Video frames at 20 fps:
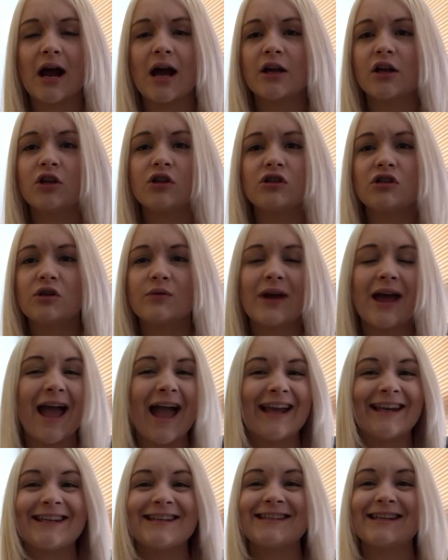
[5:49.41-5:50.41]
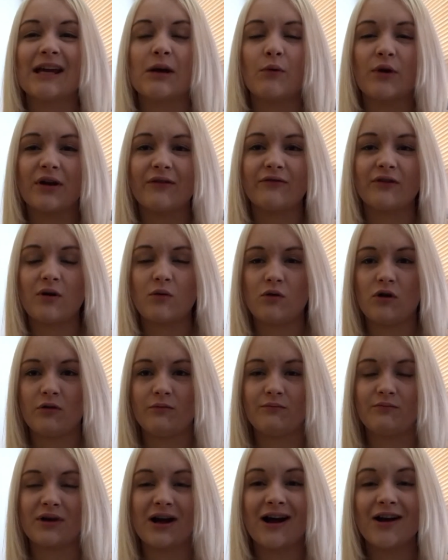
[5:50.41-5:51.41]
I can do it any day whenever I
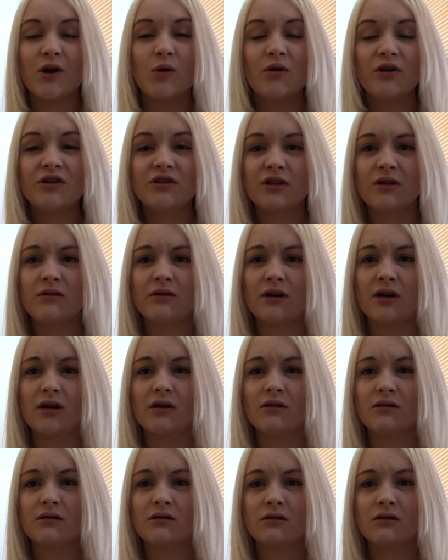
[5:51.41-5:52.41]
want, but I don't want to do that.